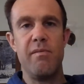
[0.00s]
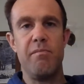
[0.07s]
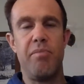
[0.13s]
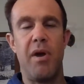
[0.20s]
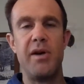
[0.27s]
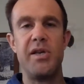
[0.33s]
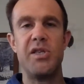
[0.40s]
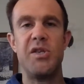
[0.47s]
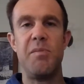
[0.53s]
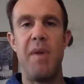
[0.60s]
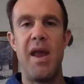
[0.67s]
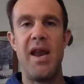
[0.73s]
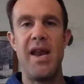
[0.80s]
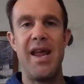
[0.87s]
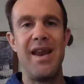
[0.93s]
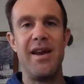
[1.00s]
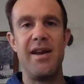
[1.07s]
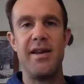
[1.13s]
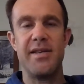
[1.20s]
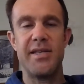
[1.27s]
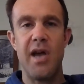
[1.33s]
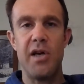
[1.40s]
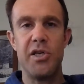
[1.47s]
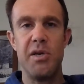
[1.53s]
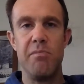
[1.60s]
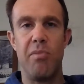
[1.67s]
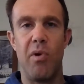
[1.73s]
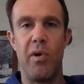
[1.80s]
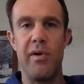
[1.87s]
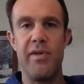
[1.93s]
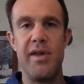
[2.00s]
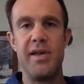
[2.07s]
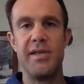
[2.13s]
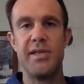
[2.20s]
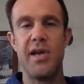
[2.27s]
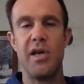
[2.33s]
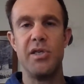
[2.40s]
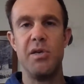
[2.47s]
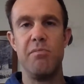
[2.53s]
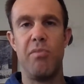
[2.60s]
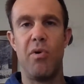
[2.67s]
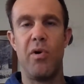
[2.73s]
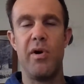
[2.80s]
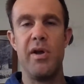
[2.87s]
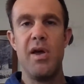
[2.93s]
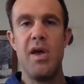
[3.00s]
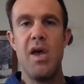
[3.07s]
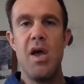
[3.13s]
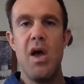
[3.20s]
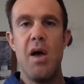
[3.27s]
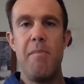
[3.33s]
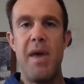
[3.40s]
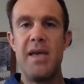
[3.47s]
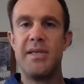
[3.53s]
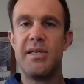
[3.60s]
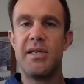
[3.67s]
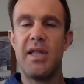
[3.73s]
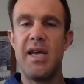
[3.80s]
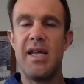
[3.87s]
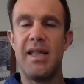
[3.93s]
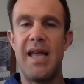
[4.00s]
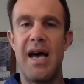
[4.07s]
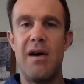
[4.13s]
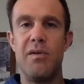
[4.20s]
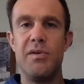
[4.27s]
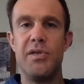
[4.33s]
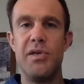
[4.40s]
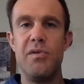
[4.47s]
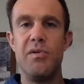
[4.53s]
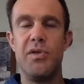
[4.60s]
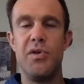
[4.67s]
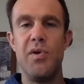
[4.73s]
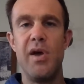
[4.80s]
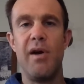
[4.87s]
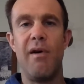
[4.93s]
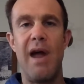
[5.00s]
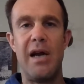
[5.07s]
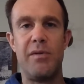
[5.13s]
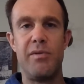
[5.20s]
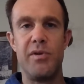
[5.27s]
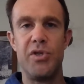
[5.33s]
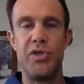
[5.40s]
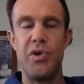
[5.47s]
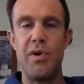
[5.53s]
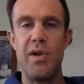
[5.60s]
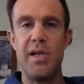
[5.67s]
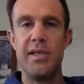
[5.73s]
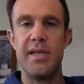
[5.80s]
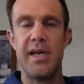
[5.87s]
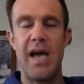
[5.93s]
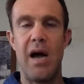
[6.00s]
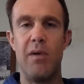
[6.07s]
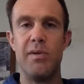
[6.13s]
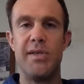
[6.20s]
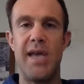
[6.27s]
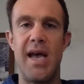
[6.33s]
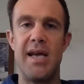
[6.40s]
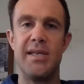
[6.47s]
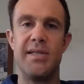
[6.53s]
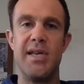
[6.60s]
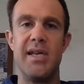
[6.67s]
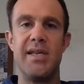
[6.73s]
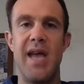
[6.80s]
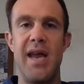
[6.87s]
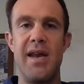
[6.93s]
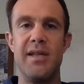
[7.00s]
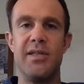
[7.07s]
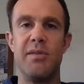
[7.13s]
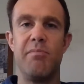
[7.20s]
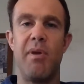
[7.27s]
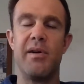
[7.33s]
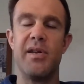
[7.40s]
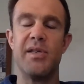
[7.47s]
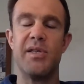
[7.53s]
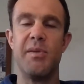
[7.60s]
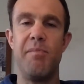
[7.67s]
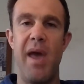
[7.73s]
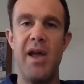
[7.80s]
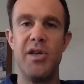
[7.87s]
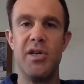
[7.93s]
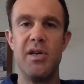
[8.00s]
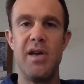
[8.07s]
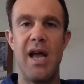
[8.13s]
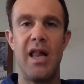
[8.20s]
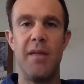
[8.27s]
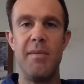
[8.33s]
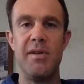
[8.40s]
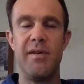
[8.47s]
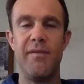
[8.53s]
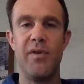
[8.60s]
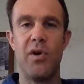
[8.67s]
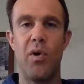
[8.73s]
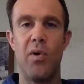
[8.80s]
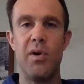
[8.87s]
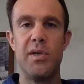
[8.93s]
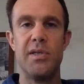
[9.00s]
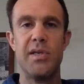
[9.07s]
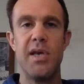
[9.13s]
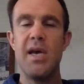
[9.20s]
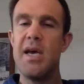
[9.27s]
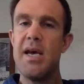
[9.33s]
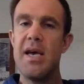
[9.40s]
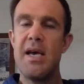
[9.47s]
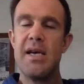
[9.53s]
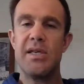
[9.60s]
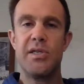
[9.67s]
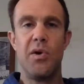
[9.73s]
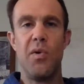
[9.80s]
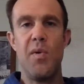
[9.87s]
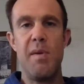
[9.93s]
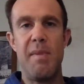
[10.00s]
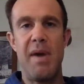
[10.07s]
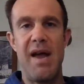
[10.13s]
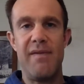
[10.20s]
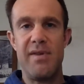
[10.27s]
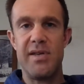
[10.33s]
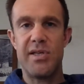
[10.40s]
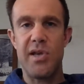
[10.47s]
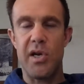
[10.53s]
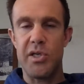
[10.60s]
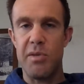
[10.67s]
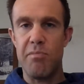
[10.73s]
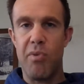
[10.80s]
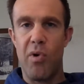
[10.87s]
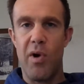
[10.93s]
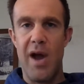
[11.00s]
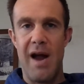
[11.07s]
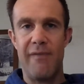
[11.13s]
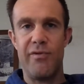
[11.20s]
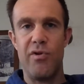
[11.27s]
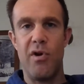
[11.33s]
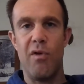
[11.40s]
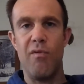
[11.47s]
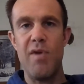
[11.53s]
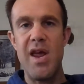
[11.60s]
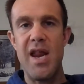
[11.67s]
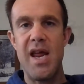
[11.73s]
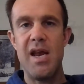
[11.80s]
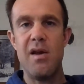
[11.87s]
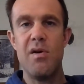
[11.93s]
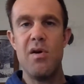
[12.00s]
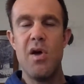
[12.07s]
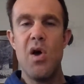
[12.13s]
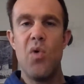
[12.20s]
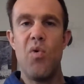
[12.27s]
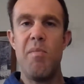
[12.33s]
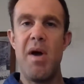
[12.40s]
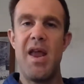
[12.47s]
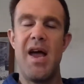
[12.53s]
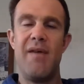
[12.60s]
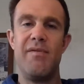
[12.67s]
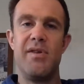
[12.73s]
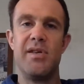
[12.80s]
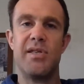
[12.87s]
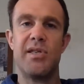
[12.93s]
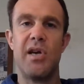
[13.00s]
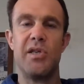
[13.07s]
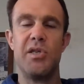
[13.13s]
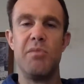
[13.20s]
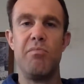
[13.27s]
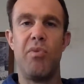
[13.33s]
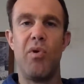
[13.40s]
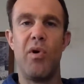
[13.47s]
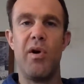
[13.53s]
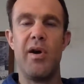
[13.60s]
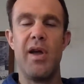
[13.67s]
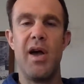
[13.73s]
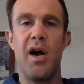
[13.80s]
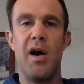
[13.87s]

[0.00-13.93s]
participating in a discussion board. The discussion board basically allows you to interact with your students. It counts as the attendance and participation element of the course. So we might have a discussion board after a reading. We might have a discussion board